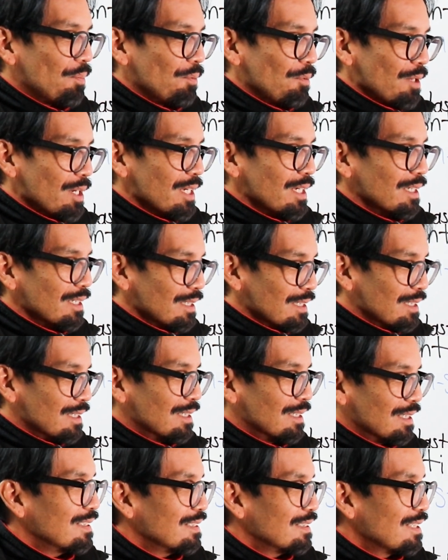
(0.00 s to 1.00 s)
rain,
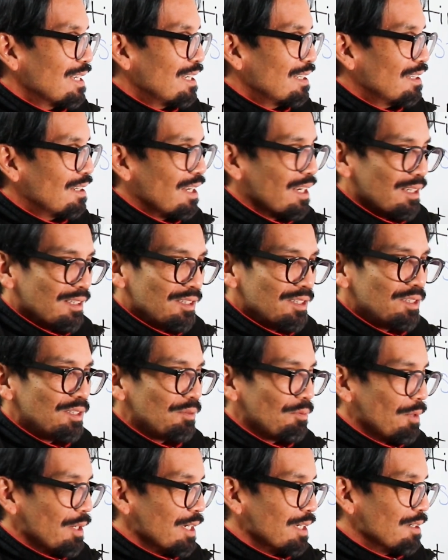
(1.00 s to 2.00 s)
not like
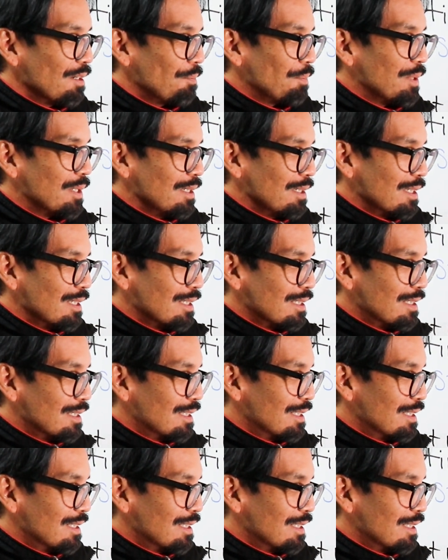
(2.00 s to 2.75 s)
this rain up here.